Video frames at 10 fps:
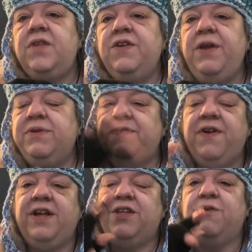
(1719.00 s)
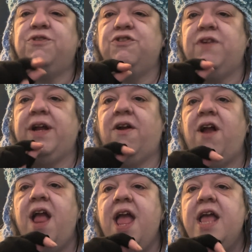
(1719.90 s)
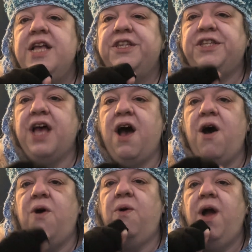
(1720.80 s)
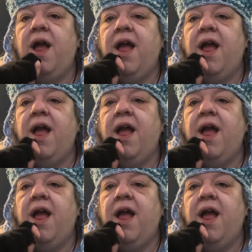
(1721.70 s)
He was a very social drinker. So,